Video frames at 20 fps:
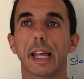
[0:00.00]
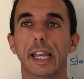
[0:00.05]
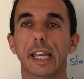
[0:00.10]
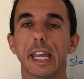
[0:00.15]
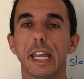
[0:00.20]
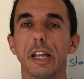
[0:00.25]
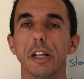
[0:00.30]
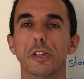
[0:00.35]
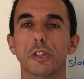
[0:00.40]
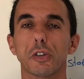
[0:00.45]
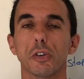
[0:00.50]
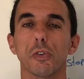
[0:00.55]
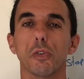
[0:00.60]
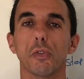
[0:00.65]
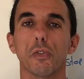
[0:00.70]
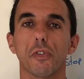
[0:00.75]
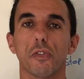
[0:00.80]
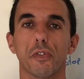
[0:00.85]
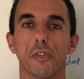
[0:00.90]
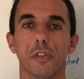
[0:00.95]
key
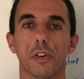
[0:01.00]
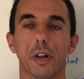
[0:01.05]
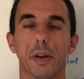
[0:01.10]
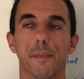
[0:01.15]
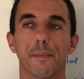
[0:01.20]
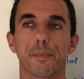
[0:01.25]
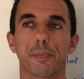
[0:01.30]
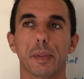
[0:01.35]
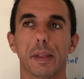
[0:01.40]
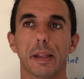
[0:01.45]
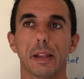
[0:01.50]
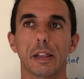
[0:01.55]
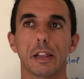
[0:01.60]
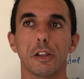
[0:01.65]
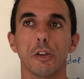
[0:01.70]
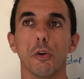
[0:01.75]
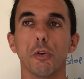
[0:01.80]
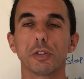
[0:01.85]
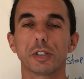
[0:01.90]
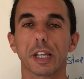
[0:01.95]
to
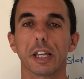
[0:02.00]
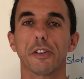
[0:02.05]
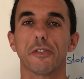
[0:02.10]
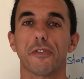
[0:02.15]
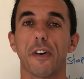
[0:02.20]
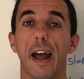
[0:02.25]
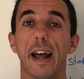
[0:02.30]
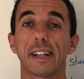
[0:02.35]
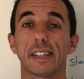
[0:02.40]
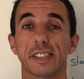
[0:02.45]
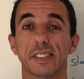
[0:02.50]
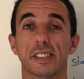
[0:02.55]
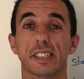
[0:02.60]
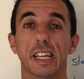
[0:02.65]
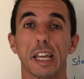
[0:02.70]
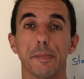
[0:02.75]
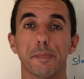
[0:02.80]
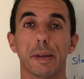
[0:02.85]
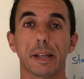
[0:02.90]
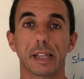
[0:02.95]
losing fat is
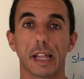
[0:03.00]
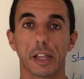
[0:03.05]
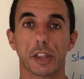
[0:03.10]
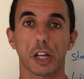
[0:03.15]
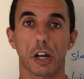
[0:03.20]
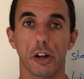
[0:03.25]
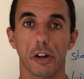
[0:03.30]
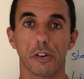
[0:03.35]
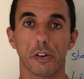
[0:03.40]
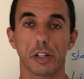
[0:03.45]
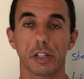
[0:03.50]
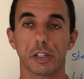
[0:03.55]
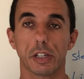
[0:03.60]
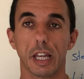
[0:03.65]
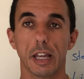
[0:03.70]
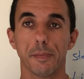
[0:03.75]
keeping the thyroid